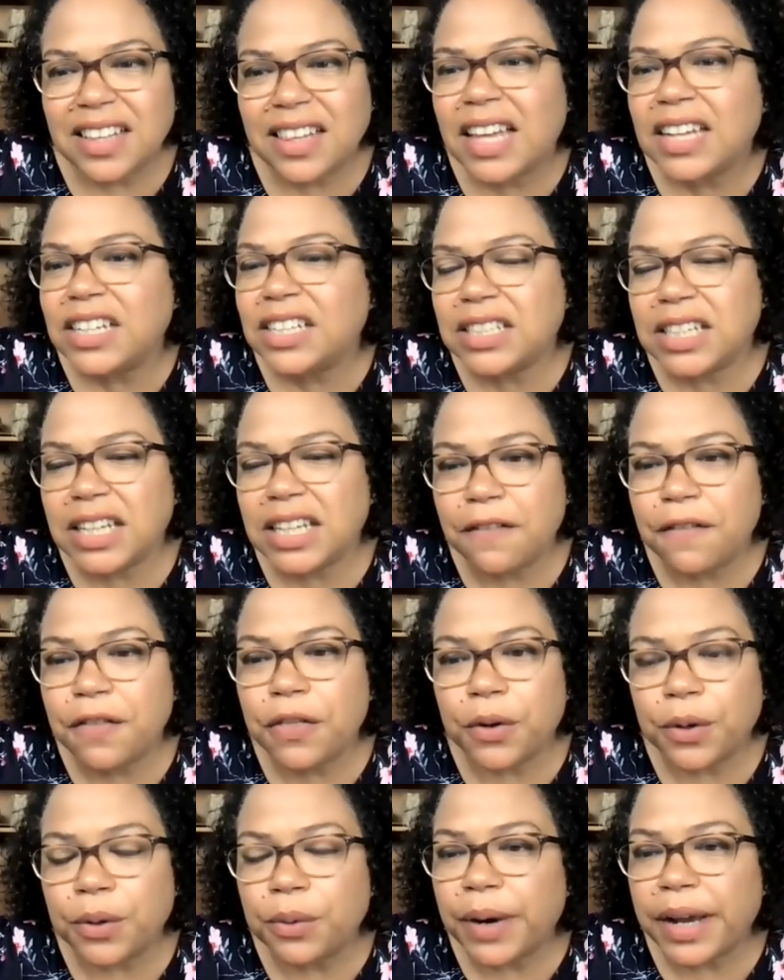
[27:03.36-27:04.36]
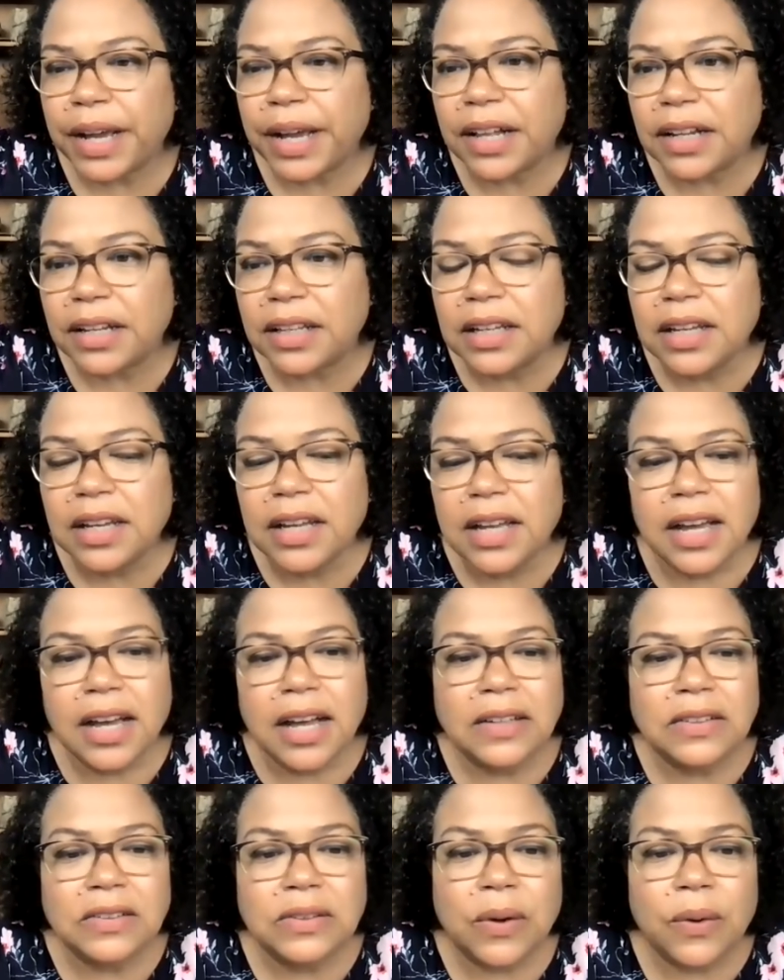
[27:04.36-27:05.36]
legislative third rail.
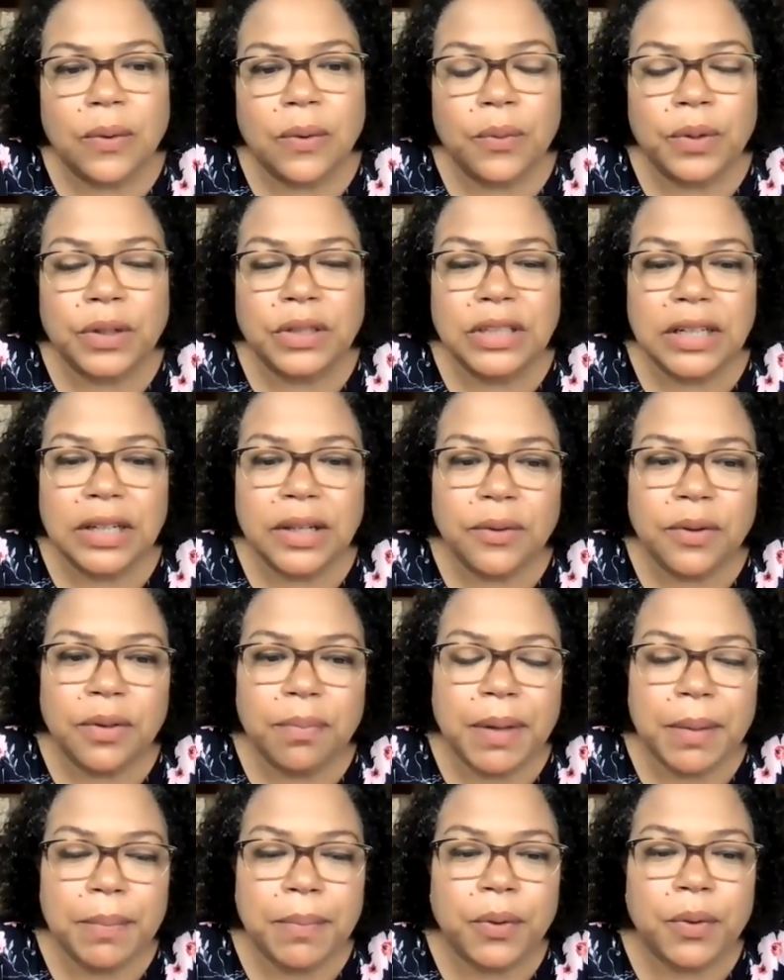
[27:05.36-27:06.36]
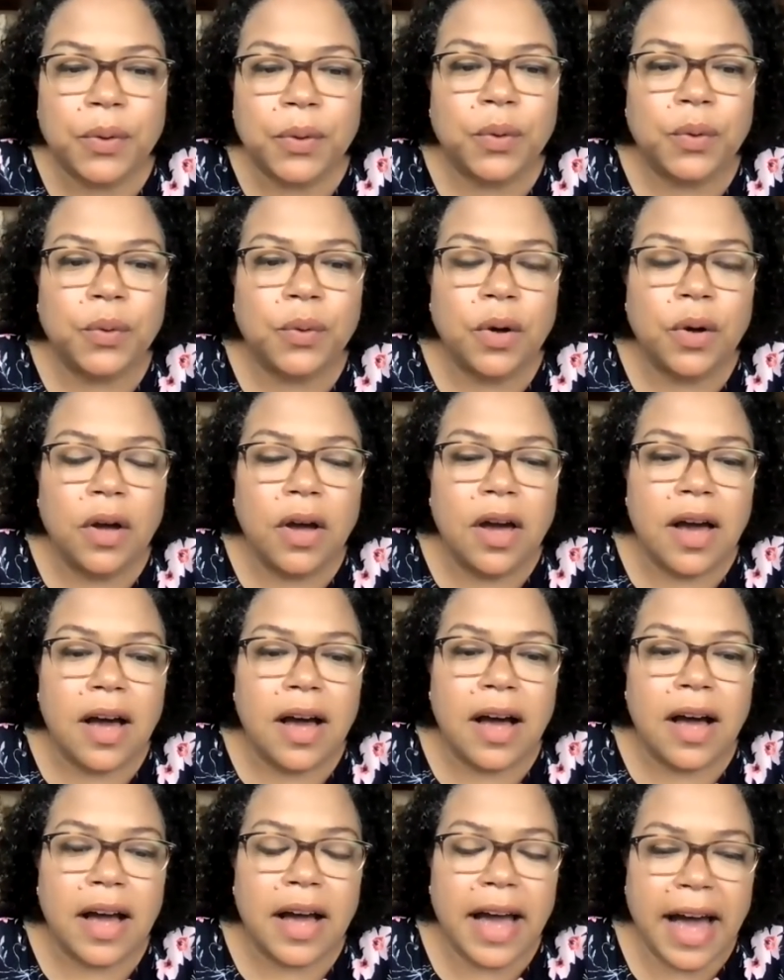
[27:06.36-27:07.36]
So we're dealing with people who
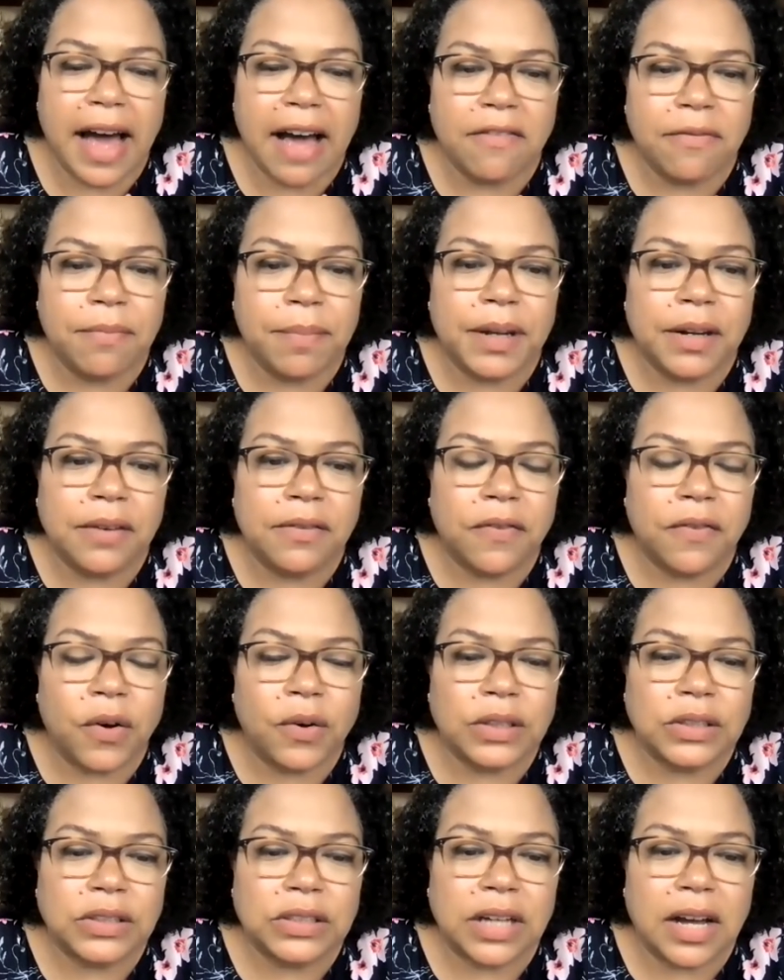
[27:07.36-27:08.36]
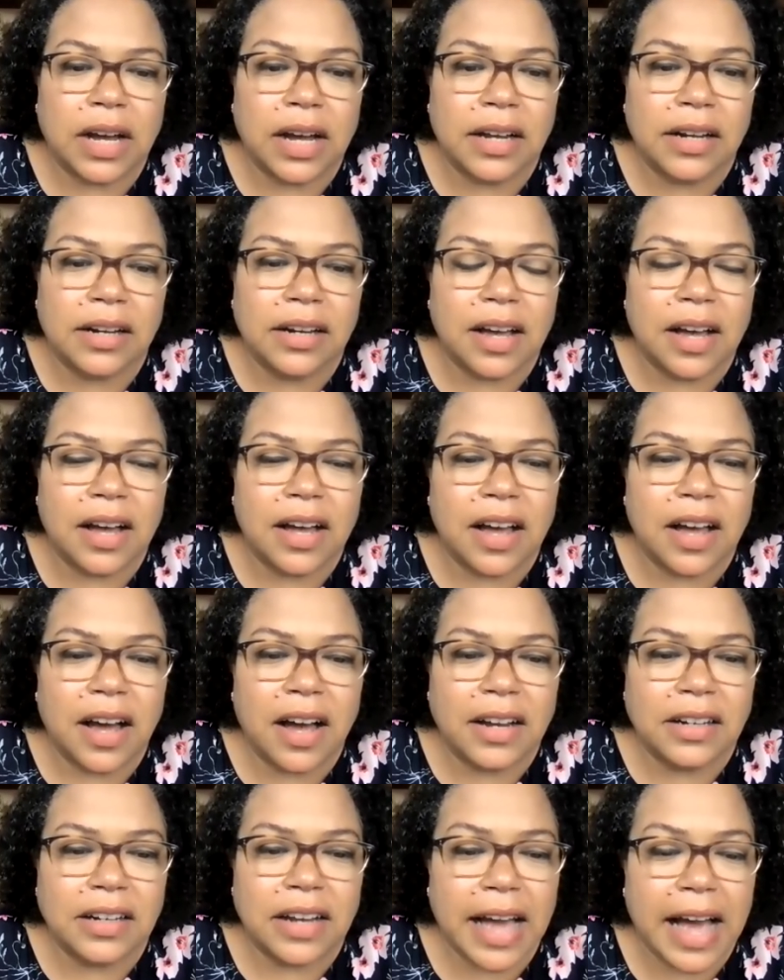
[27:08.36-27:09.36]
have been focused on
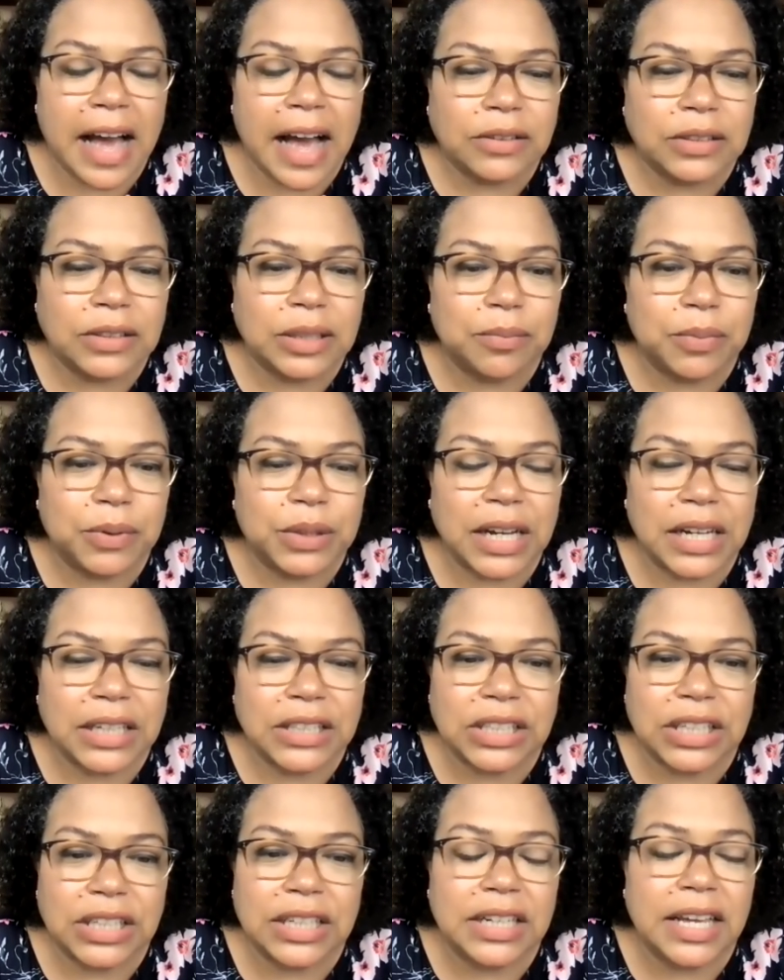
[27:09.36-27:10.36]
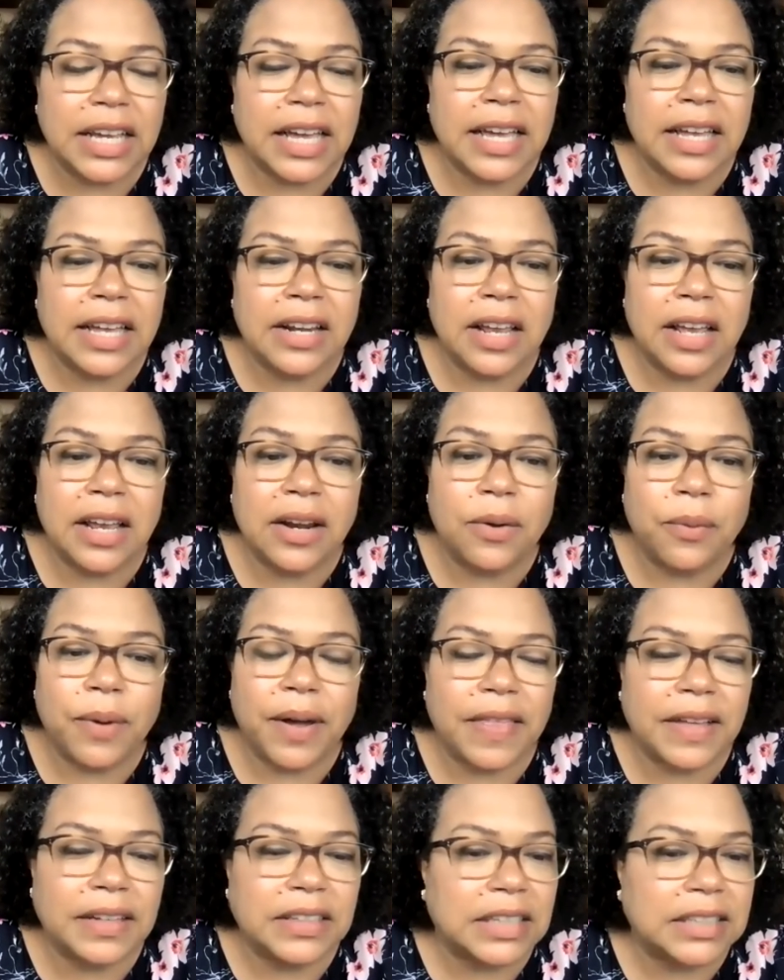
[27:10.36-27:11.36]
housing production in a way
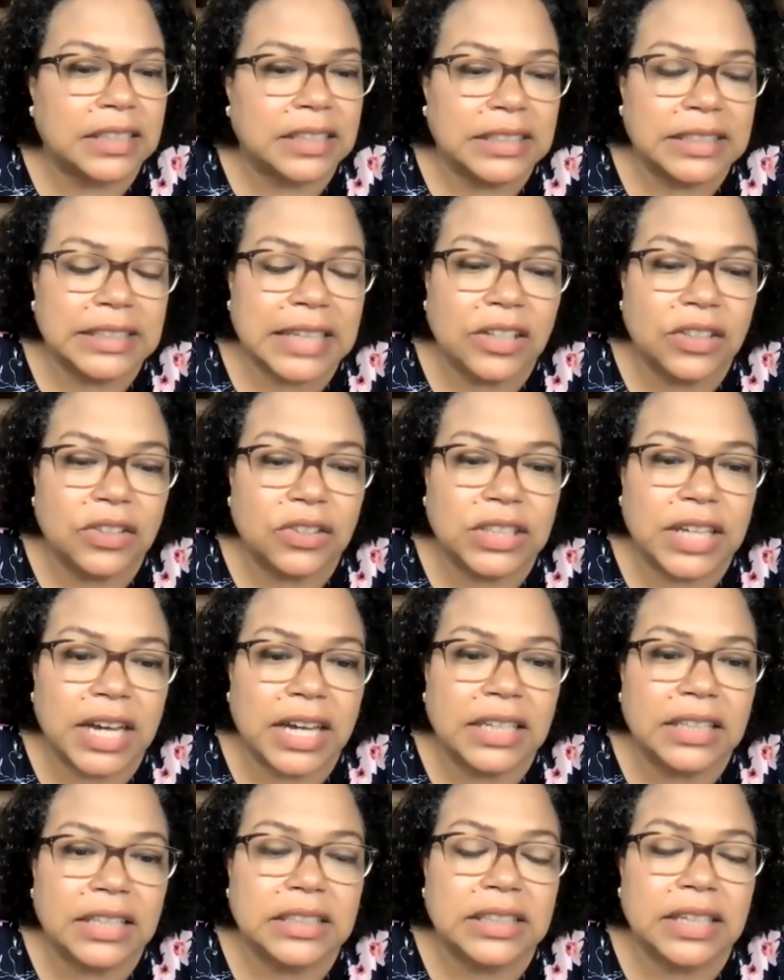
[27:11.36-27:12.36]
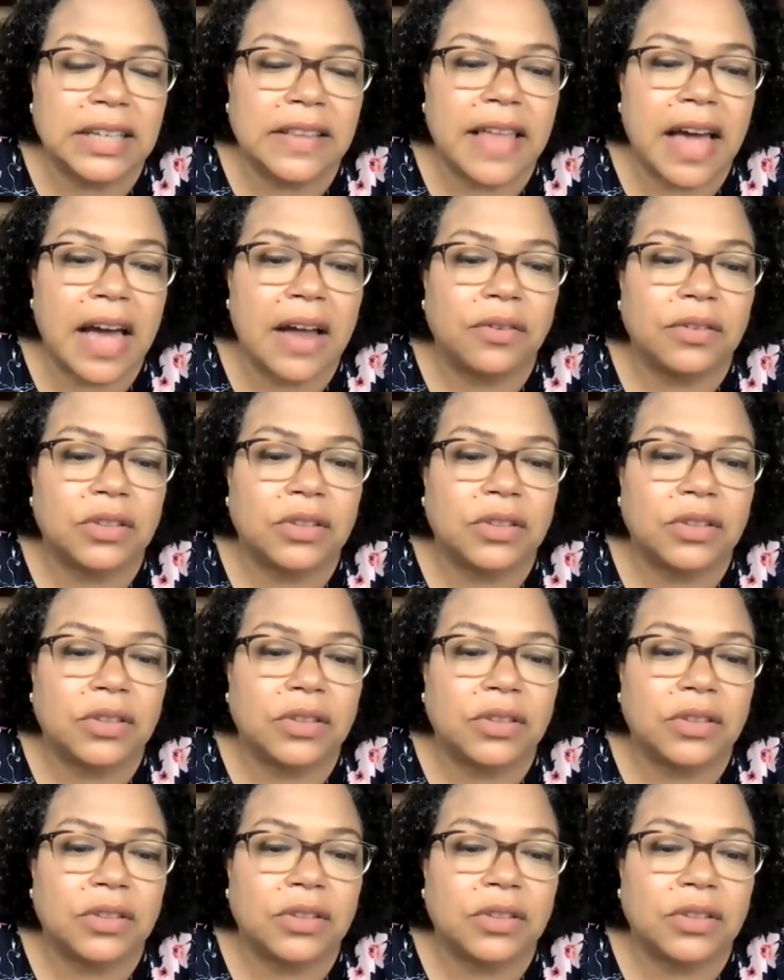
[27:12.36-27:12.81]
that doesn't center tenants in that.